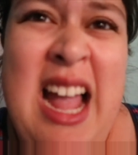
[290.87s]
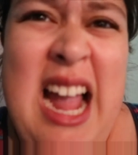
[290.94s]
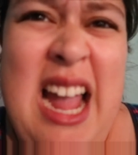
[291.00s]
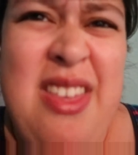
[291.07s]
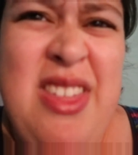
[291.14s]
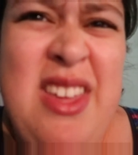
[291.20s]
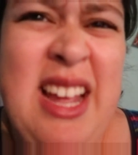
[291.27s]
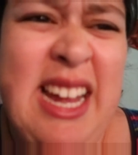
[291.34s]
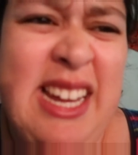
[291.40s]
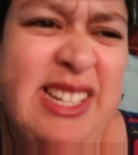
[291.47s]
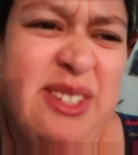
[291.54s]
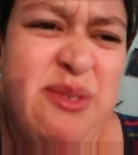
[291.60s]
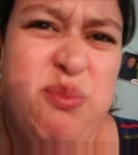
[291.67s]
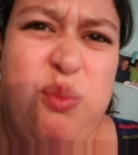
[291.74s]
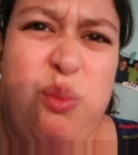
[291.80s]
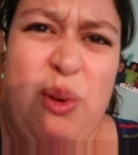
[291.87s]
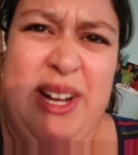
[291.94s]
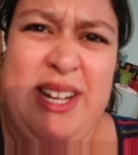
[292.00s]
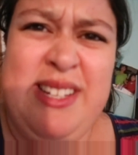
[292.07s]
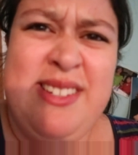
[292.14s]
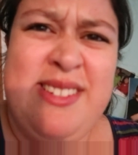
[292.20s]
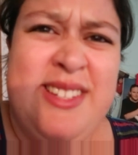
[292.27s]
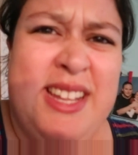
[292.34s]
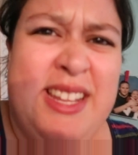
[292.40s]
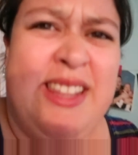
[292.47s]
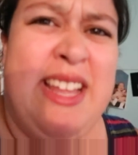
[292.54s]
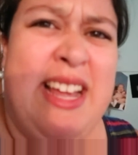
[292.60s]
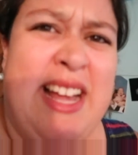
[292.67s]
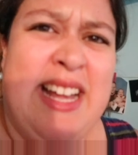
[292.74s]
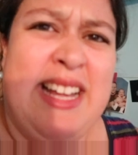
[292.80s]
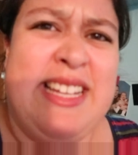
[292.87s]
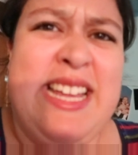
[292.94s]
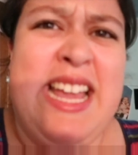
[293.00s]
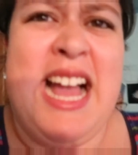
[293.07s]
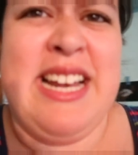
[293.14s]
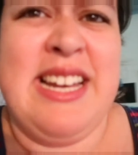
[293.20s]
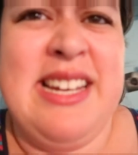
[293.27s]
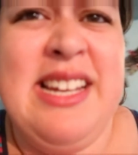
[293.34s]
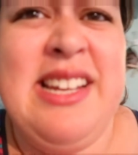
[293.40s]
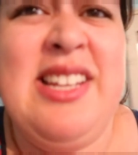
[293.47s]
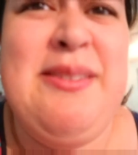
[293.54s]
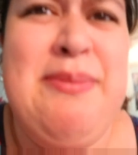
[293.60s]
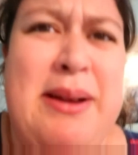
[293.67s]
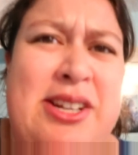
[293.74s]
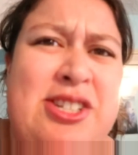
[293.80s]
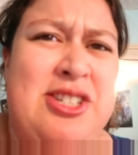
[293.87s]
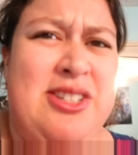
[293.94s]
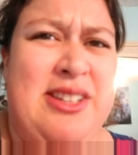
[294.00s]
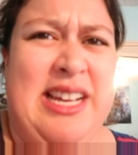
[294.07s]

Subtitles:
I think I did once in the Kennedy special,